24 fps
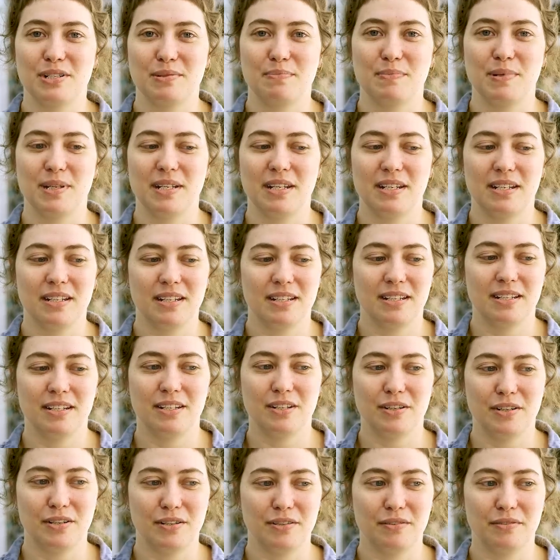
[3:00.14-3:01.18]
just be,
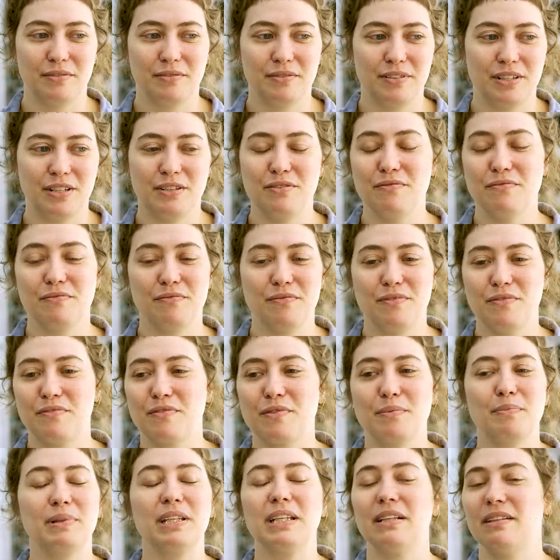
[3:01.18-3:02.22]
you know, you've, you've
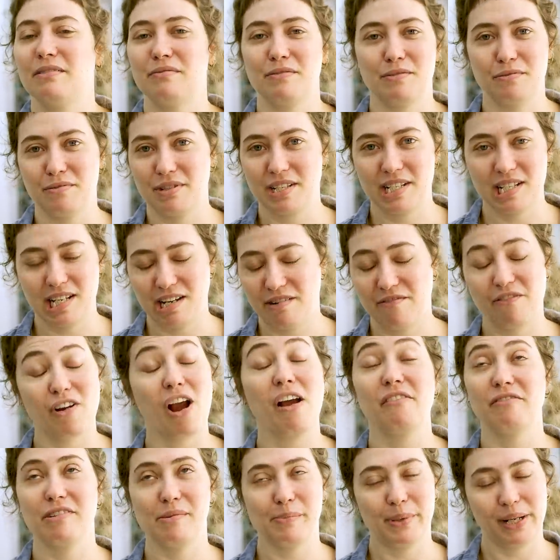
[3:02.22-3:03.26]
completely ruined the scene for
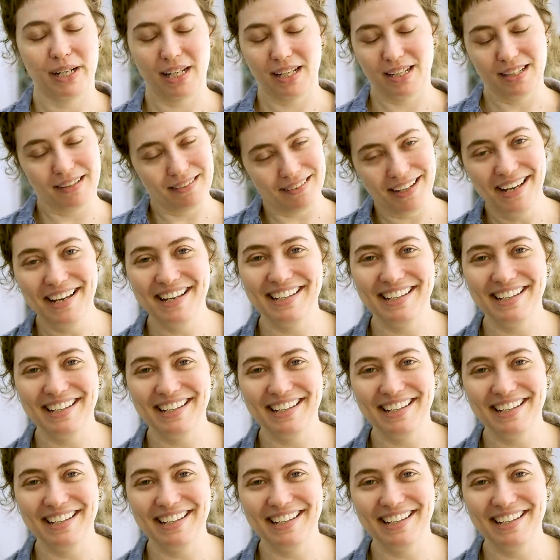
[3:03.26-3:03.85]
everybody.